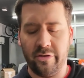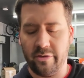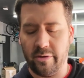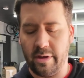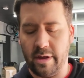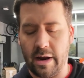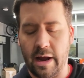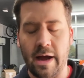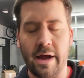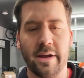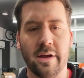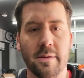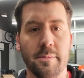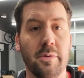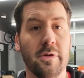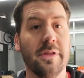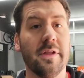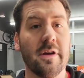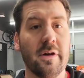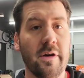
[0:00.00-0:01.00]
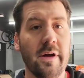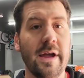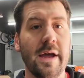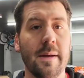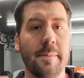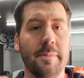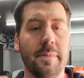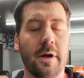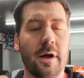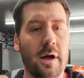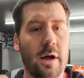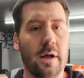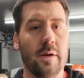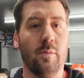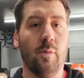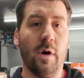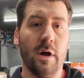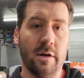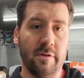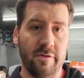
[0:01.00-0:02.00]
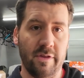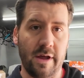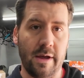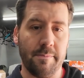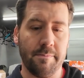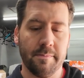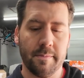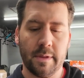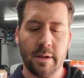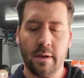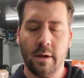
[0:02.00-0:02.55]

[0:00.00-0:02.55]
so that I can put the clamp on one of them,